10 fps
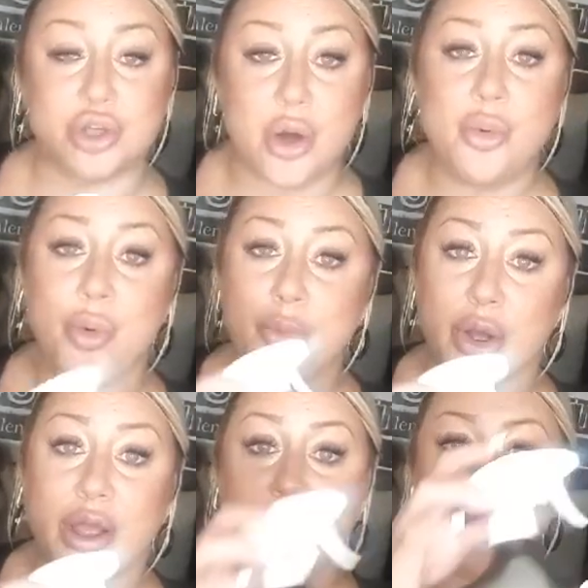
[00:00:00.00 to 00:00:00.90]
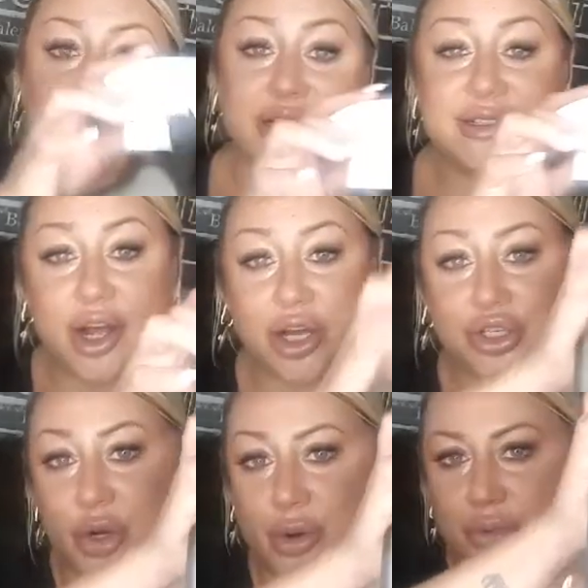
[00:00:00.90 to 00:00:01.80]
Don't put this
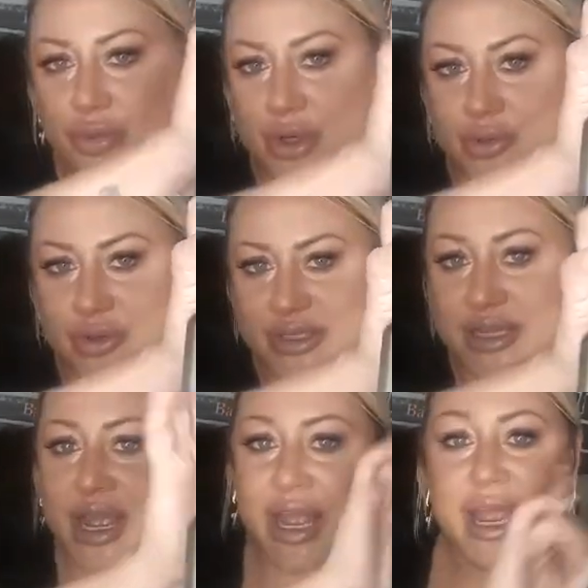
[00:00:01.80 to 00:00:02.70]
on your wounds.